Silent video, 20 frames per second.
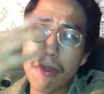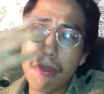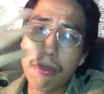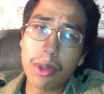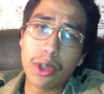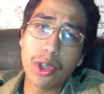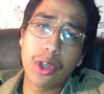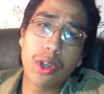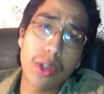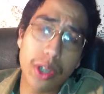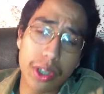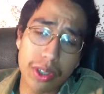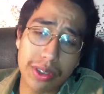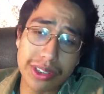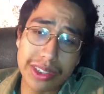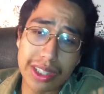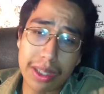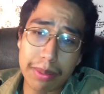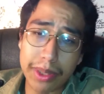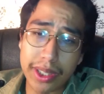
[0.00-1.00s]
Mercurial
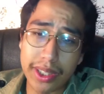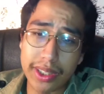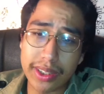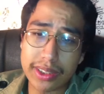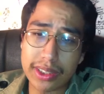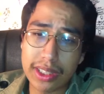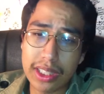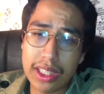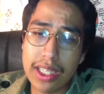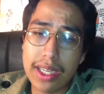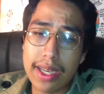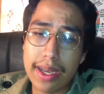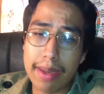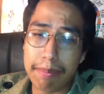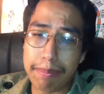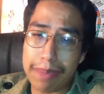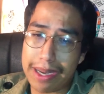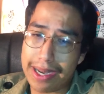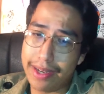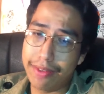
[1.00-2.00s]
dominant
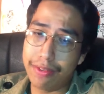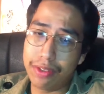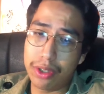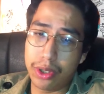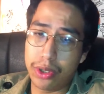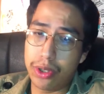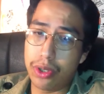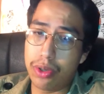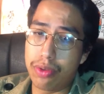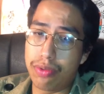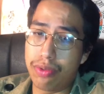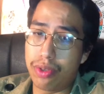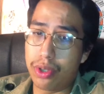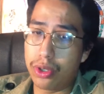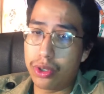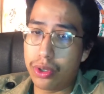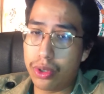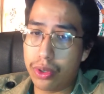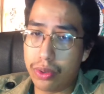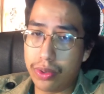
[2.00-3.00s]
by Virgo.
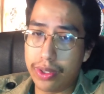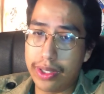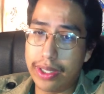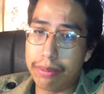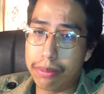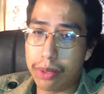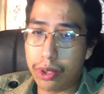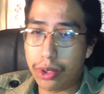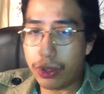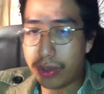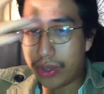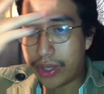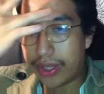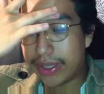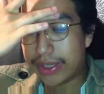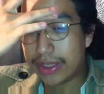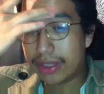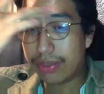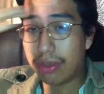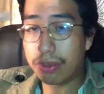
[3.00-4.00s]
Virgo and
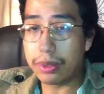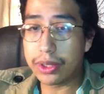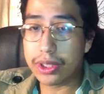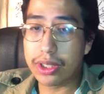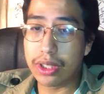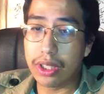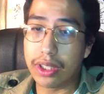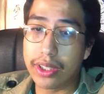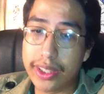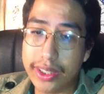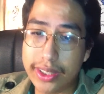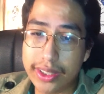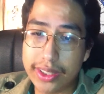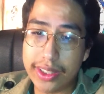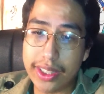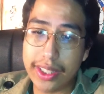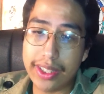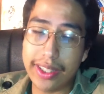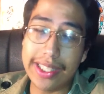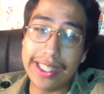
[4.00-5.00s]
Mercury is from the sun. It is
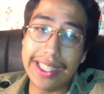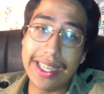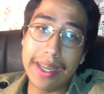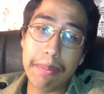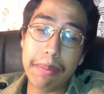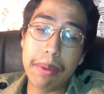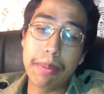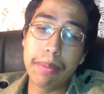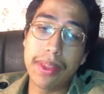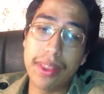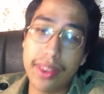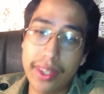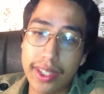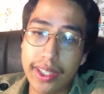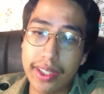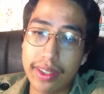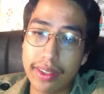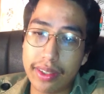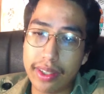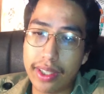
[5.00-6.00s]
said the
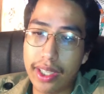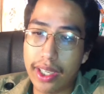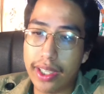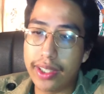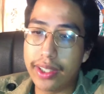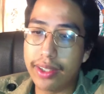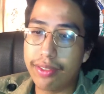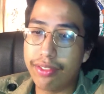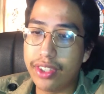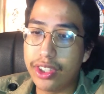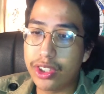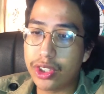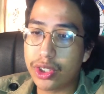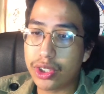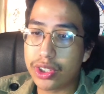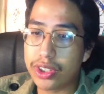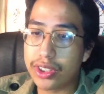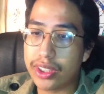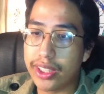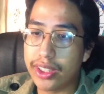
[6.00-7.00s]
Epimethean, and it
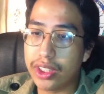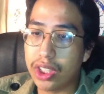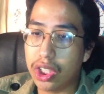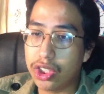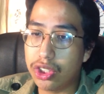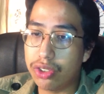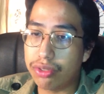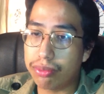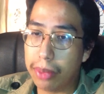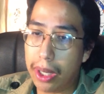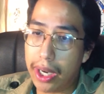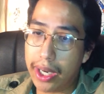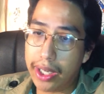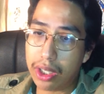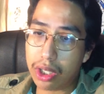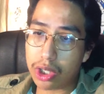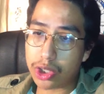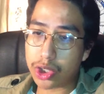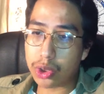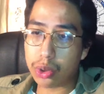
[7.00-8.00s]
features a touch of
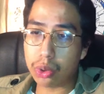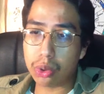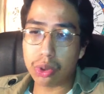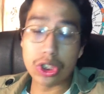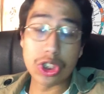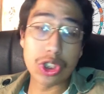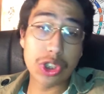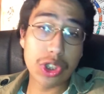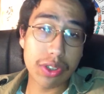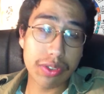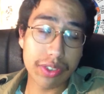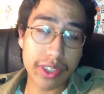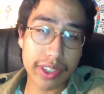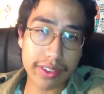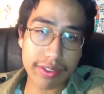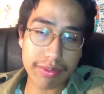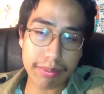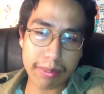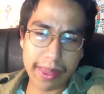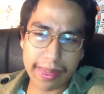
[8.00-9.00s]
mind, logical,
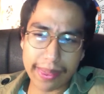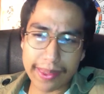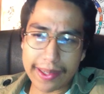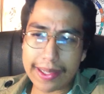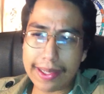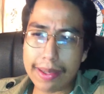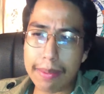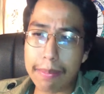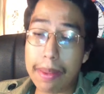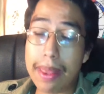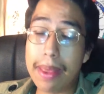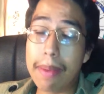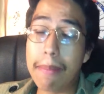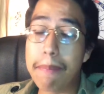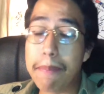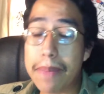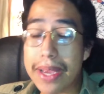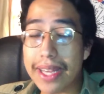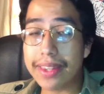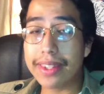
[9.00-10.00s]
conservative,
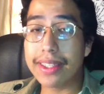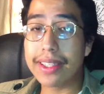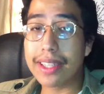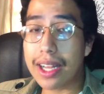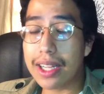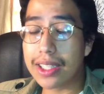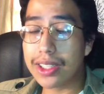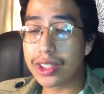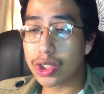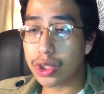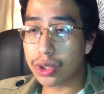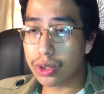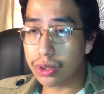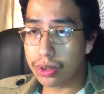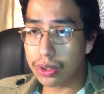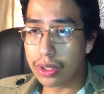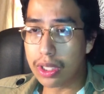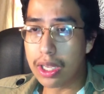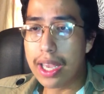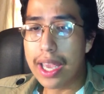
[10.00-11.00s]

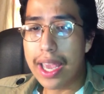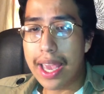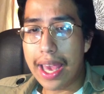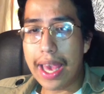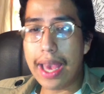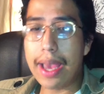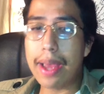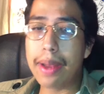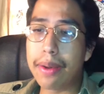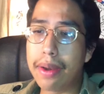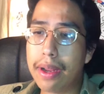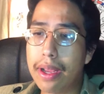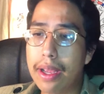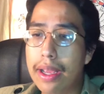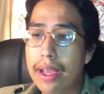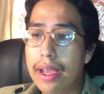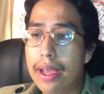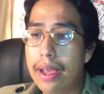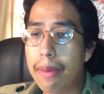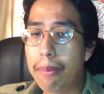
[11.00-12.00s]
methodological, and
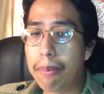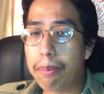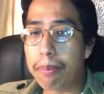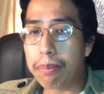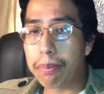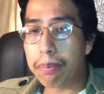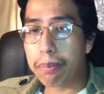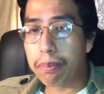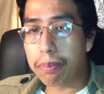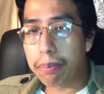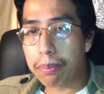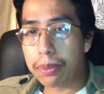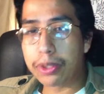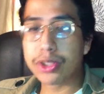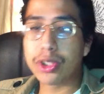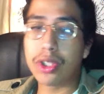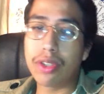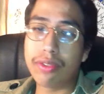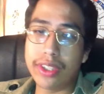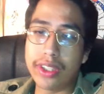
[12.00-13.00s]

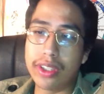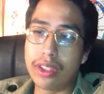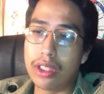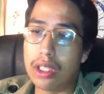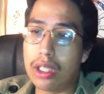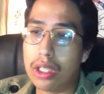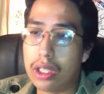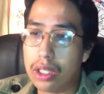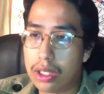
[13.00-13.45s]
preserving